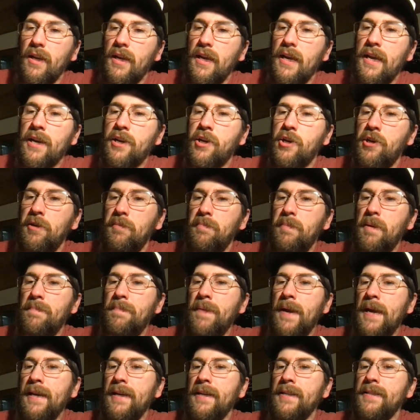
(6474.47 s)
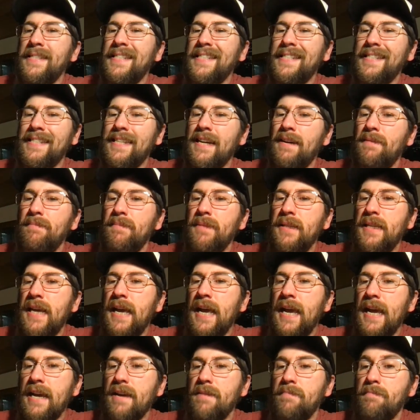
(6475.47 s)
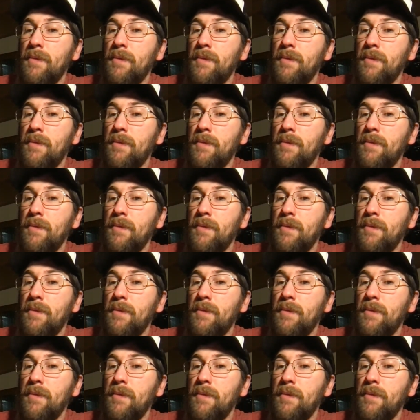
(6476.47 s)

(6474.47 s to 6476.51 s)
It could be painted someday,